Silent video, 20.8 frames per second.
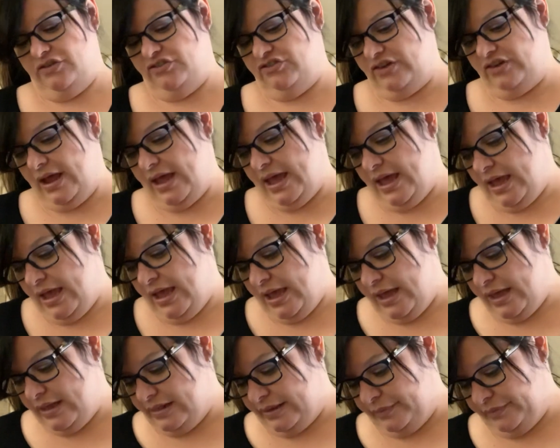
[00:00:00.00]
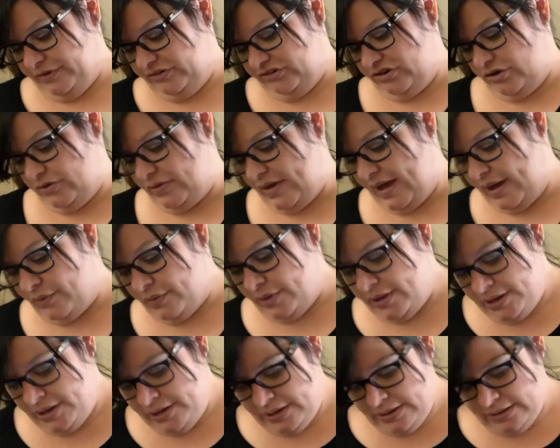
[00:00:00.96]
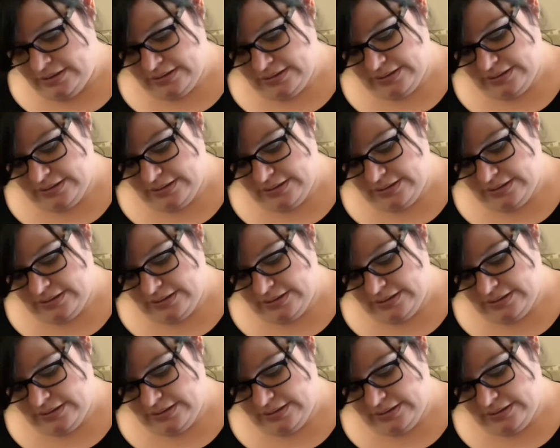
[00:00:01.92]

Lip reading: Jay, let me show that one.